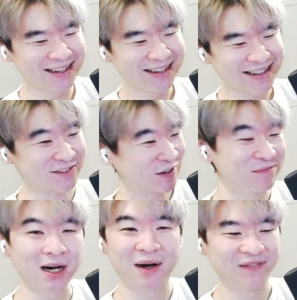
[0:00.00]
that's your
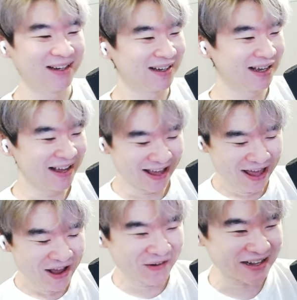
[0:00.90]
mom.
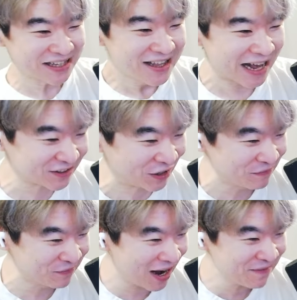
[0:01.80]
What? That's your
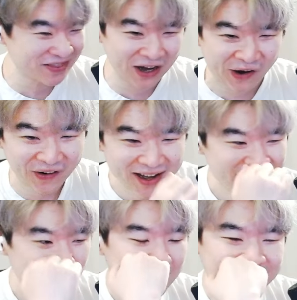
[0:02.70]
mom though.
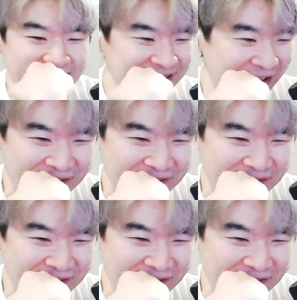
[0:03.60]
That's your